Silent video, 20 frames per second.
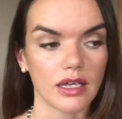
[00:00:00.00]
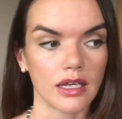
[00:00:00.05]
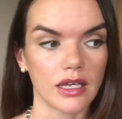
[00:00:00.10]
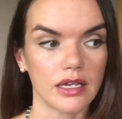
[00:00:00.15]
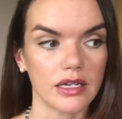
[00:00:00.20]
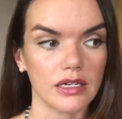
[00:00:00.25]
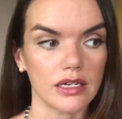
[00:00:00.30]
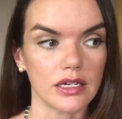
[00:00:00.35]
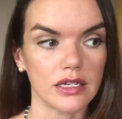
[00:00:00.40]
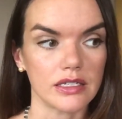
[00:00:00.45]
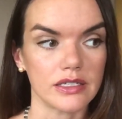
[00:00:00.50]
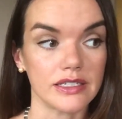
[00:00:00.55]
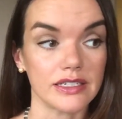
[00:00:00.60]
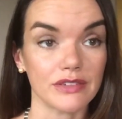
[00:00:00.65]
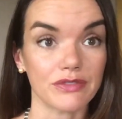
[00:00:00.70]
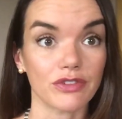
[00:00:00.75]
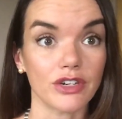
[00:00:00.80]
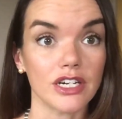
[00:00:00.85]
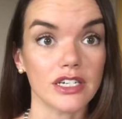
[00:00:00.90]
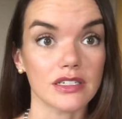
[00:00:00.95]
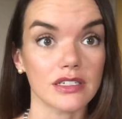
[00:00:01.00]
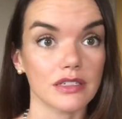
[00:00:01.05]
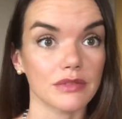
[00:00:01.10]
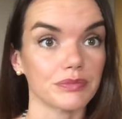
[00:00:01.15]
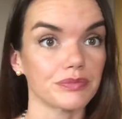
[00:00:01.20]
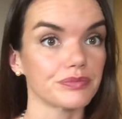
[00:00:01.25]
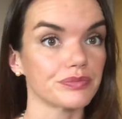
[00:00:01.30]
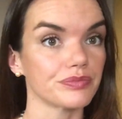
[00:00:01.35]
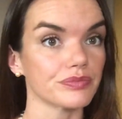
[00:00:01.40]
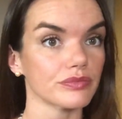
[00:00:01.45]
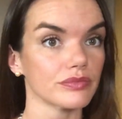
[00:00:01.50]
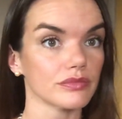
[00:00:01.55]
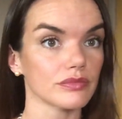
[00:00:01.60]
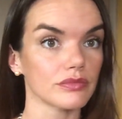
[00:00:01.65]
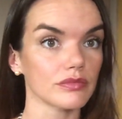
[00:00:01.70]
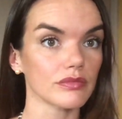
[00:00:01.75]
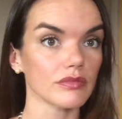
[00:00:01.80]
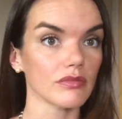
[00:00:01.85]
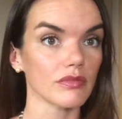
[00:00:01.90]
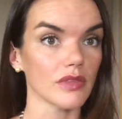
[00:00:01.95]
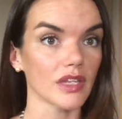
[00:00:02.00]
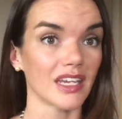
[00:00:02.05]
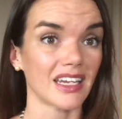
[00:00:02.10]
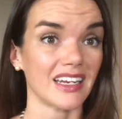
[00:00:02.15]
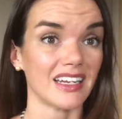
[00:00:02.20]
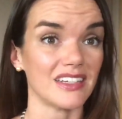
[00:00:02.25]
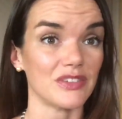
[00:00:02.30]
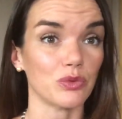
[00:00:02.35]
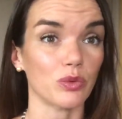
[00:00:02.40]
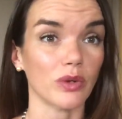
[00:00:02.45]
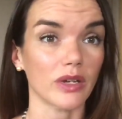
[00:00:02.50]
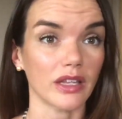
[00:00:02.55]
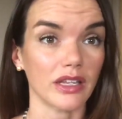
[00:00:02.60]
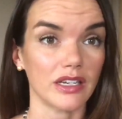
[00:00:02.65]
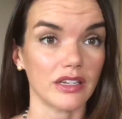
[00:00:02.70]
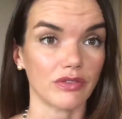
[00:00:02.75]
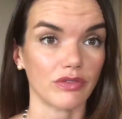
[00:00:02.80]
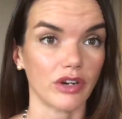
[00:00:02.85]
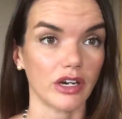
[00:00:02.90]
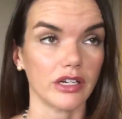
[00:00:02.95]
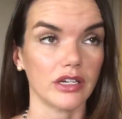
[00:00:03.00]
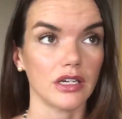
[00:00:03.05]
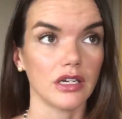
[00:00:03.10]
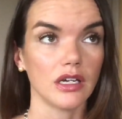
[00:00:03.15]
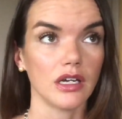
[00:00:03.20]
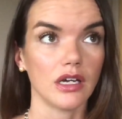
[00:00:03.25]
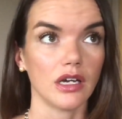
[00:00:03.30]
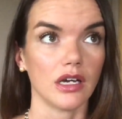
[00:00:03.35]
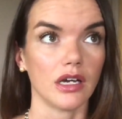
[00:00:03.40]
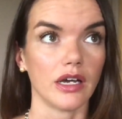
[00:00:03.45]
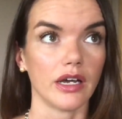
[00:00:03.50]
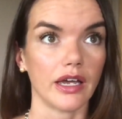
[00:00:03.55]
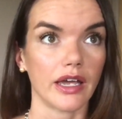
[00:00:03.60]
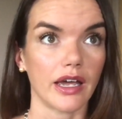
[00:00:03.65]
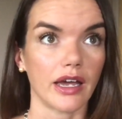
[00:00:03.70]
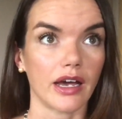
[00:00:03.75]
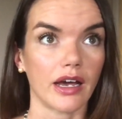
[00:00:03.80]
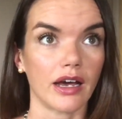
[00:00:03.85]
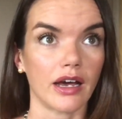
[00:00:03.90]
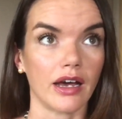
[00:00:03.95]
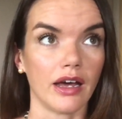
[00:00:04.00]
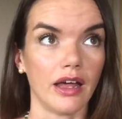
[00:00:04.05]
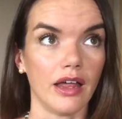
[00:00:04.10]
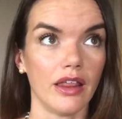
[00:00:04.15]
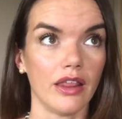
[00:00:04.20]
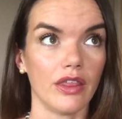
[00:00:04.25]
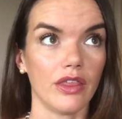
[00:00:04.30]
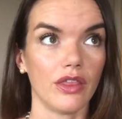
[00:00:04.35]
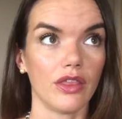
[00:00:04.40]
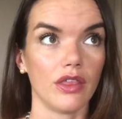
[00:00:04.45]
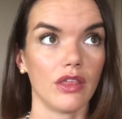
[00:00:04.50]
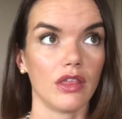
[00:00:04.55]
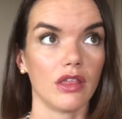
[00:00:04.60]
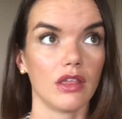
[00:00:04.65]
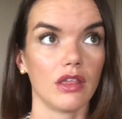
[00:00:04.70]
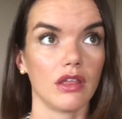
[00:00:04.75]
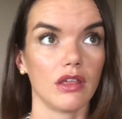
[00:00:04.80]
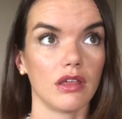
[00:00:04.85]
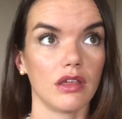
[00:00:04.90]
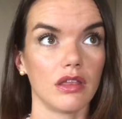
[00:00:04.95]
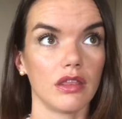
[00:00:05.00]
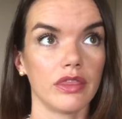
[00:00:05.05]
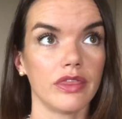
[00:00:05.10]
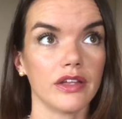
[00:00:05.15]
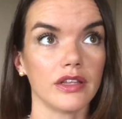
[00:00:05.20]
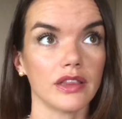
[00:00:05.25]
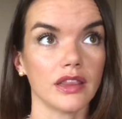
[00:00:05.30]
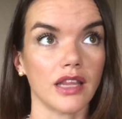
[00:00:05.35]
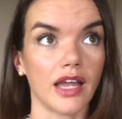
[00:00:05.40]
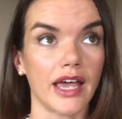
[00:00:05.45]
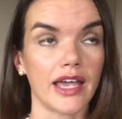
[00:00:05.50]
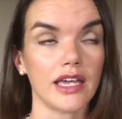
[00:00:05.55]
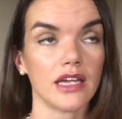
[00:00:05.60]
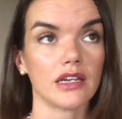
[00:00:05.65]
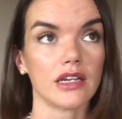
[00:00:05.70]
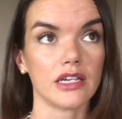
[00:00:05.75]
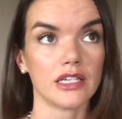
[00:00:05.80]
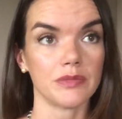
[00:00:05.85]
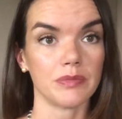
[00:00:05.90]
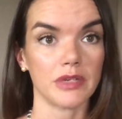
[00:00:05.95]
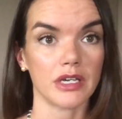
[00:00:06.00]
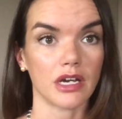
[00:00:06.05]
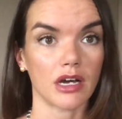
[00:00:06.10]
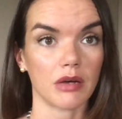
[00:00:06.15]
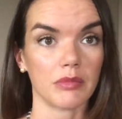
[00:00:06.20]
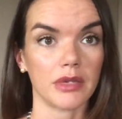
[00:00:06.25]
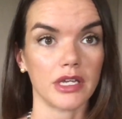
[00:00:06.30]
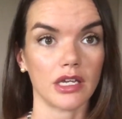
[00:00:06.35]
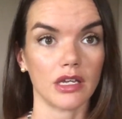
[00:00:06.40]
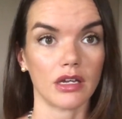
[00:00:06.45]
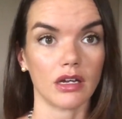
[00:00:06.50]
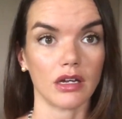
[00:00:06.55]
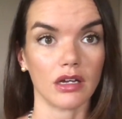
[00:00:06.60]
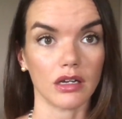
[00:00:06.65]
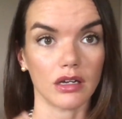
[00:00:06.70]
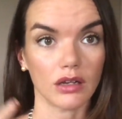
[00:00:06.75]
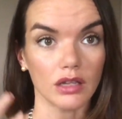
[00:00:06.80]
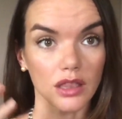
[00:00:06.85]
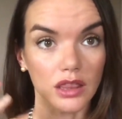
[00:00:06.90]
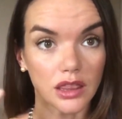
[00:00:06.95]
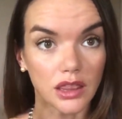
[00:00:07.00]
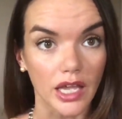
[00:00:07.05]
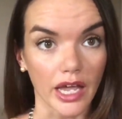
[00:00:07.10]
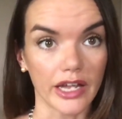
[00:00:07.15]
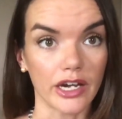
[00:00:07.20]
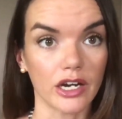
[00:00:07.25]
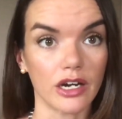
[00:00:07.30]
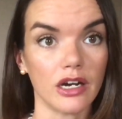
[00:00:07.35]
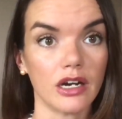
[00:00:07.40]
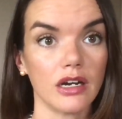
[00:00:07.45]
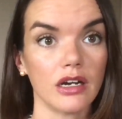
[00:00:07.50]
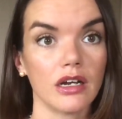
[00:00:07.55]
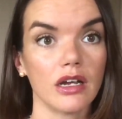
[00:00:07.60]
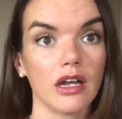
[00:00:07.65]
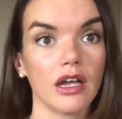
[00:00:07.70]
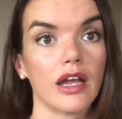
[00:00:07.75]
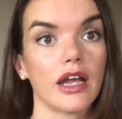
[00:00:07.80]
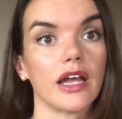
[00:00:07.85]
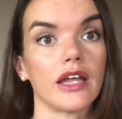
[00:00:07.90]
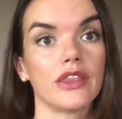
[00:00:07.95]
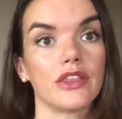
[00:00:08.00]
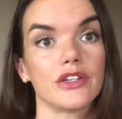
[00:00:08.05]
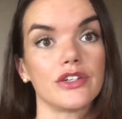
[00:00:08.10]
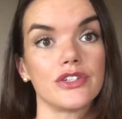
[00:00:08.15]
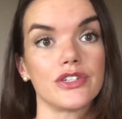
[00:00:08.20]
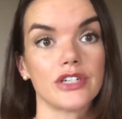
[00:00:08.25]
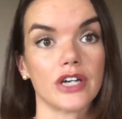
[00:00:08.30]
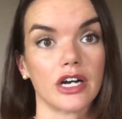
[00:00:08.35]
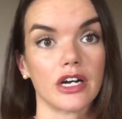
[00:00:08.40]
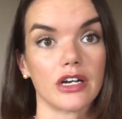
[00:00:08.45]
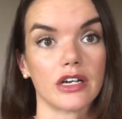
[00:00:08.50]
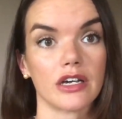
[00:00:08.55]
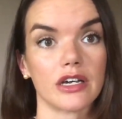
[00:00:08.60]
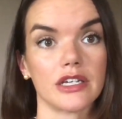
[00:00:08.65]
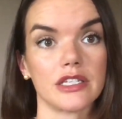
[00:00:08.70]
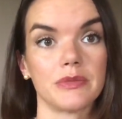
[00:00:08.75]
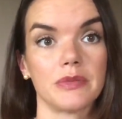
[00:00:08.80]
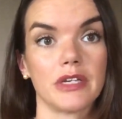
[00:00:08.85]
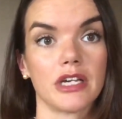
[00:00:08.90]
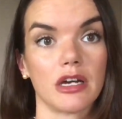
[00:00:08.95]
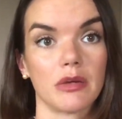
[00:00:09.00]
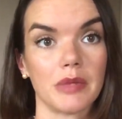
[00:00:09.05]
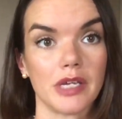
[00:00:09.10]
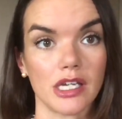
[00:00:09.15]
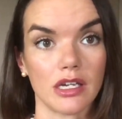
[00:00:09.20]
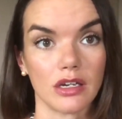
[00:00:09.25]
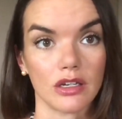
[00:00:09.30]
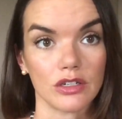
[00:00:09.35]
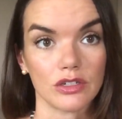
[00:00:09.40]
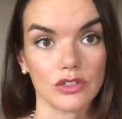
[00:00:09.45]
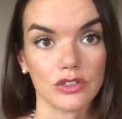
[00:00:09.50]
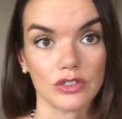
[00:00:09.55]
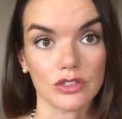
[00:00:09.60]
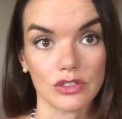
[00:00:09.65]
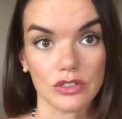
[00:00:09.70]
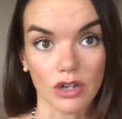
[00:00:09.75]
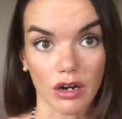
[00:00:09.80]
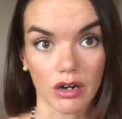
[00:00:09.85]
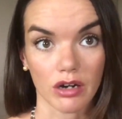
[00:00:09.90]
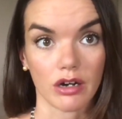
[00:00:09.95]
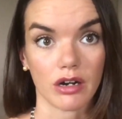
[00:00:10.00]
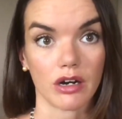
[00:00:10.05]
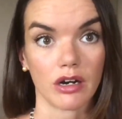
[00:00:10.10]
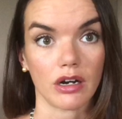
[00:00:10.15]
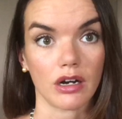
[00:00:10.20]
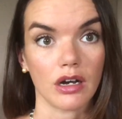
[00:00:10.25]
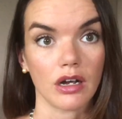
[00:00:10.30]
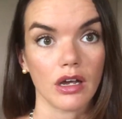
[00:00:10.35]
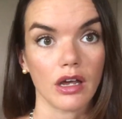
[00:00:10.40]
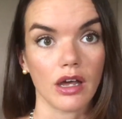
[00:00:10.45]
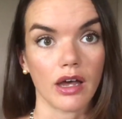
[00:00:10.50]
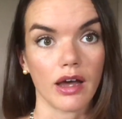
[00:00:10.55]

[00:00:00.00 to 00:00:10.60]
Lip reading: It is different. It is really different. The light is becoming lighter, and the dark is becoming darker.